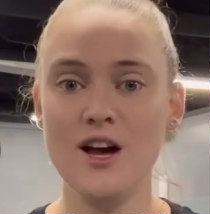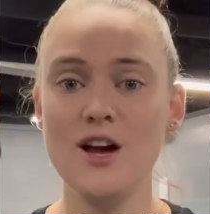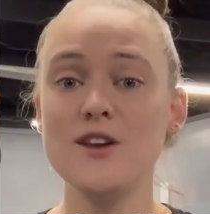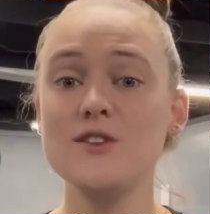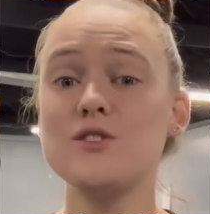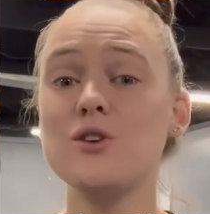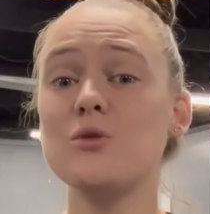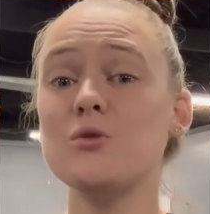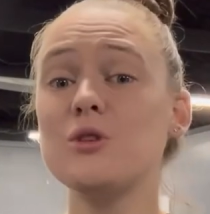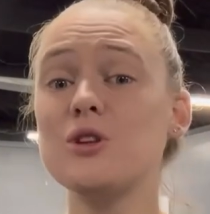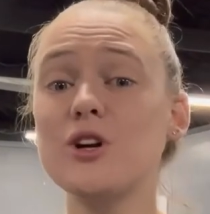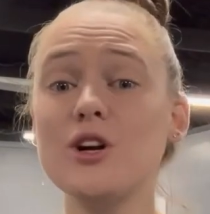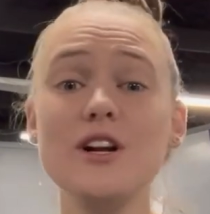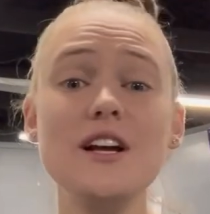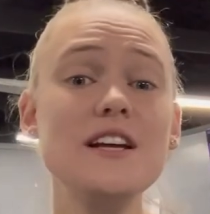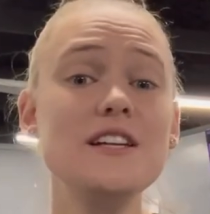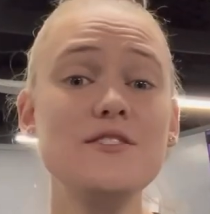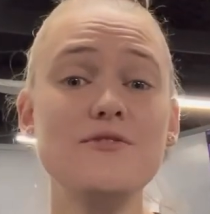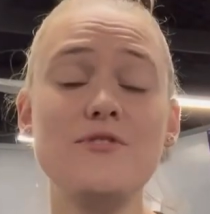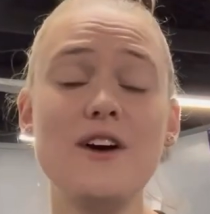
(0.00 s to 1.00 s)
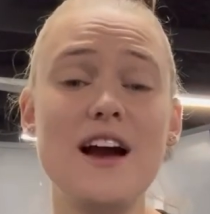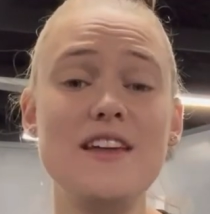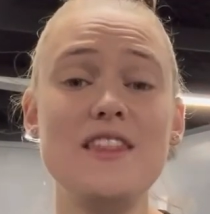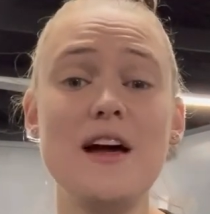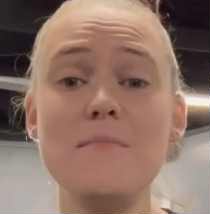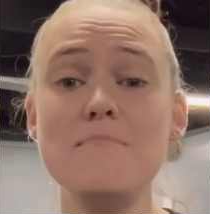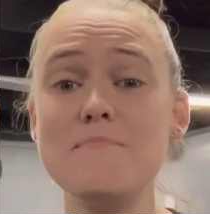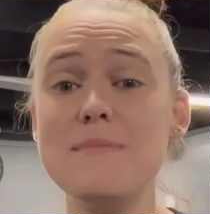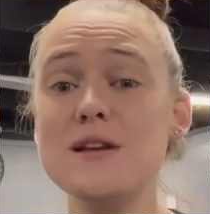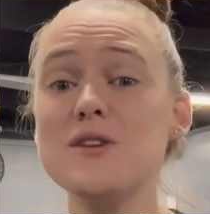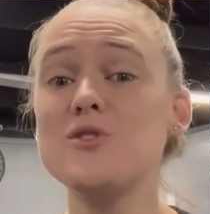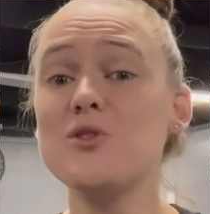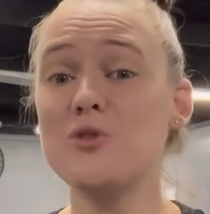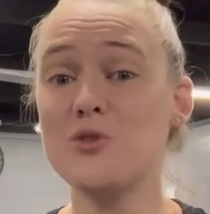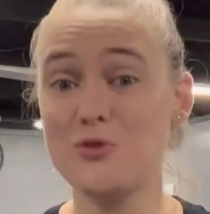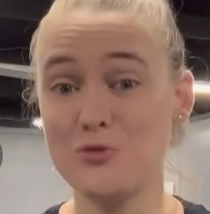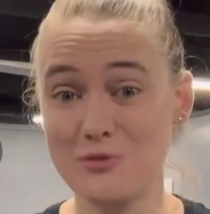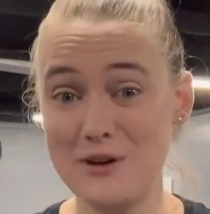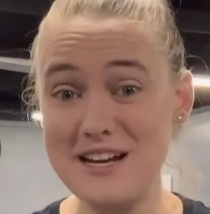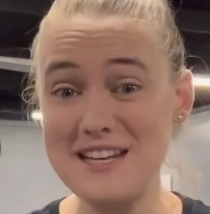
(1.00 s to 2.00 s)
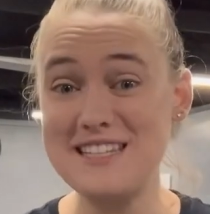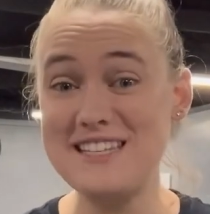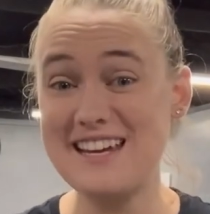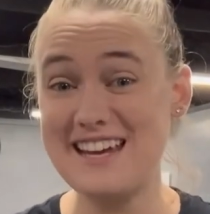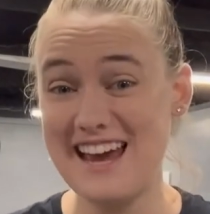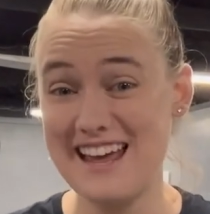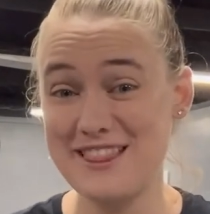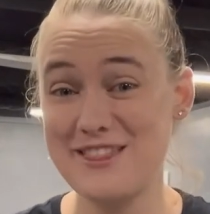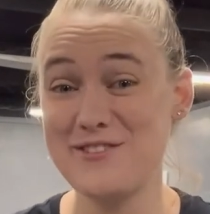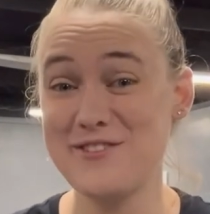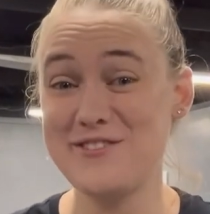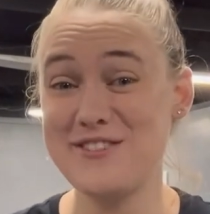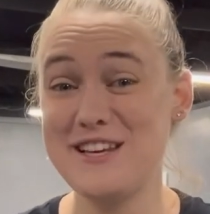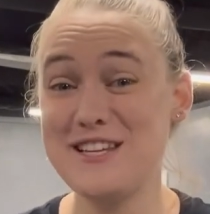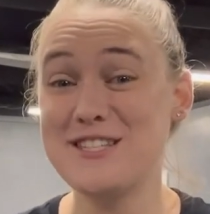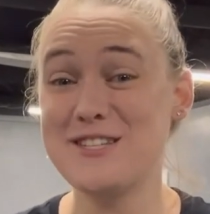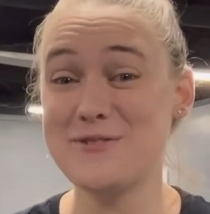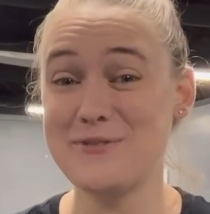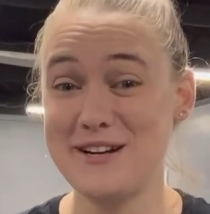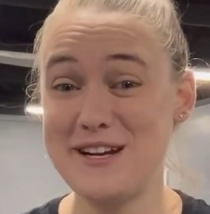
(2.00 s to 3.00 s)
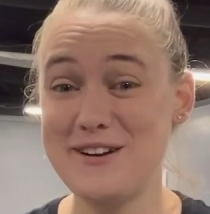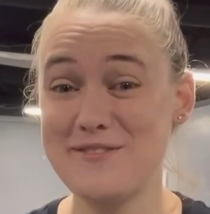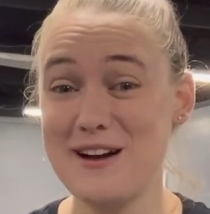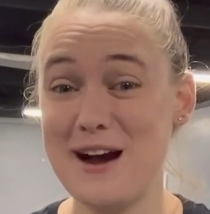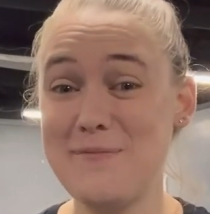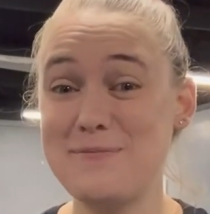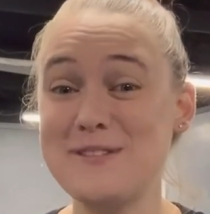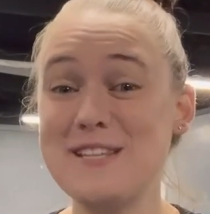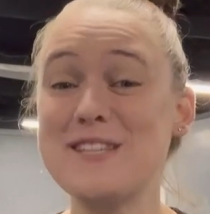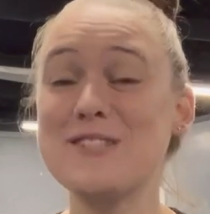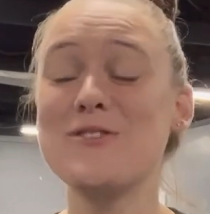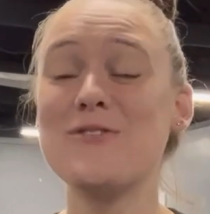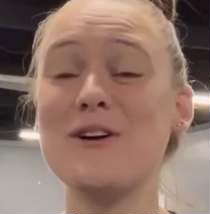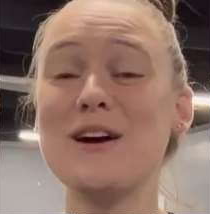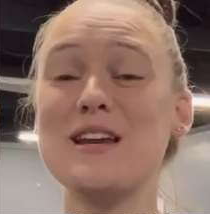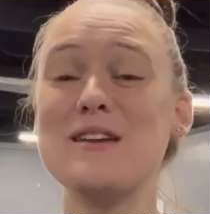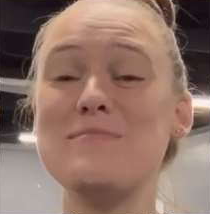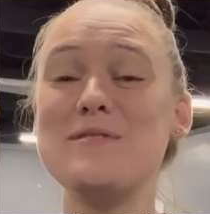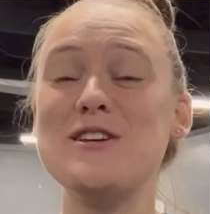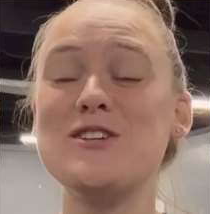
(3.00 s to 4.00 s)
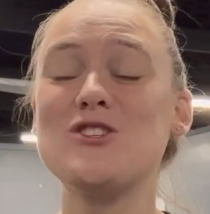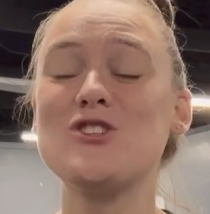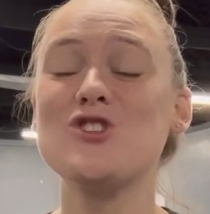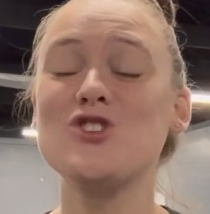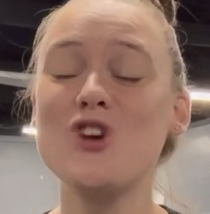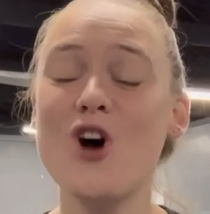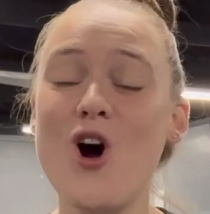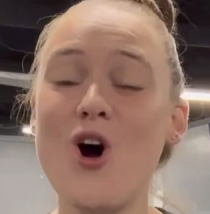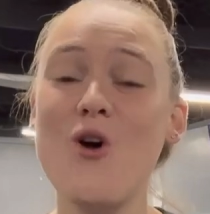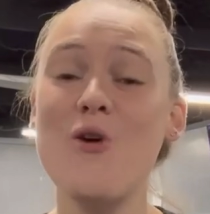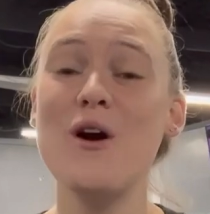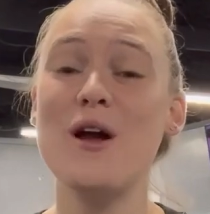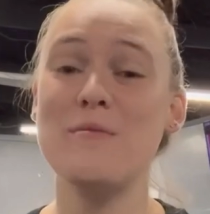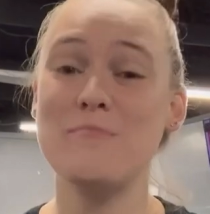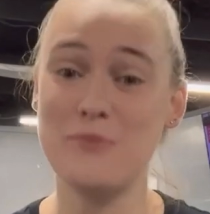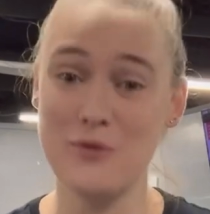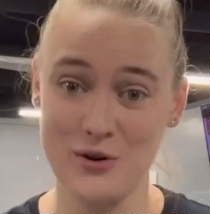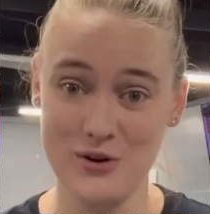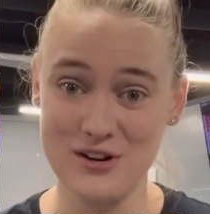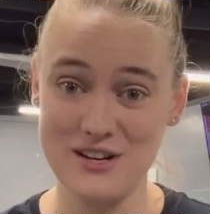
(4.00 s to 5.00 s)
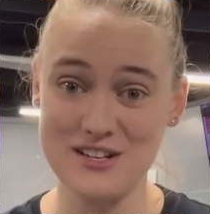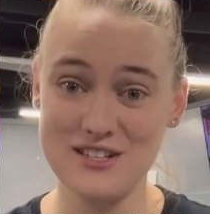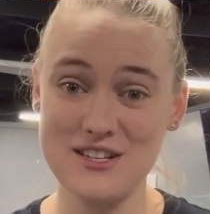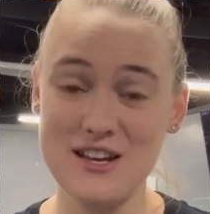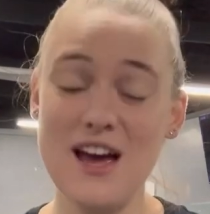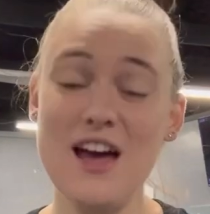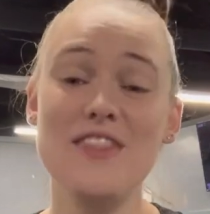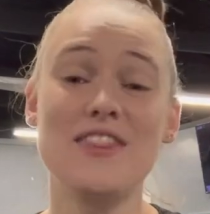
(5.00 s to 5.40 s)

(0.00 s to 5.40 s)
So learning to find that mental grit to get through these 20 reps is going to be so important.